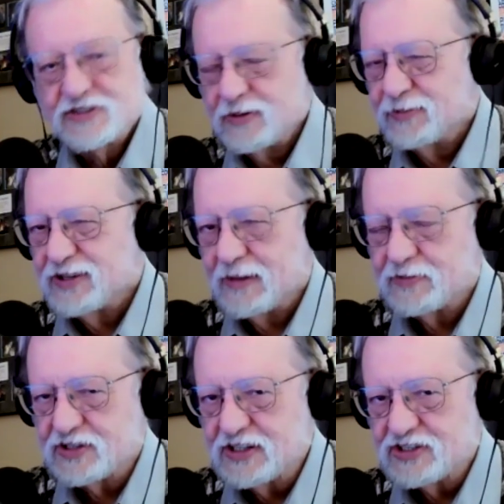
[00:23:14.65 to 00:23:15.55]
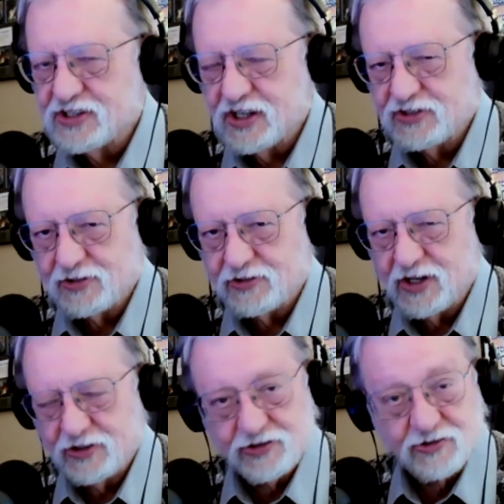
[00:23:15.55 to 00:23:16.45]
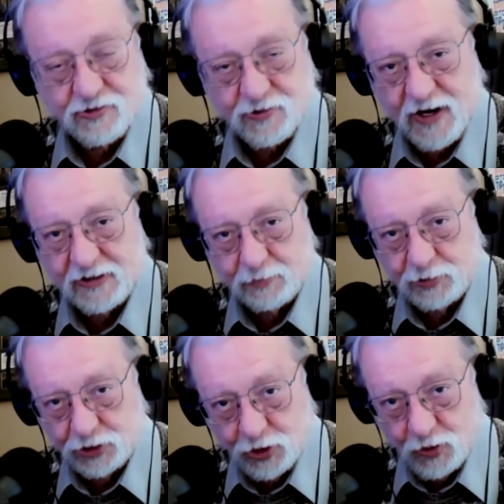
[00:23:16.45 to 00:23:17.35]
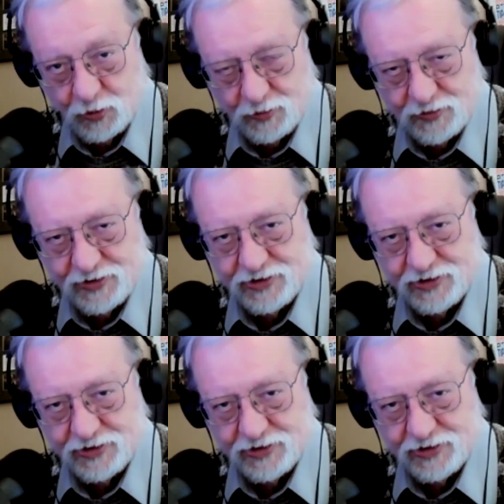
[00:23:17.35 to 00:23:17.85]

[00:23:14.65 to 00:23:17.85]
Sometimes these things are done as trial balloons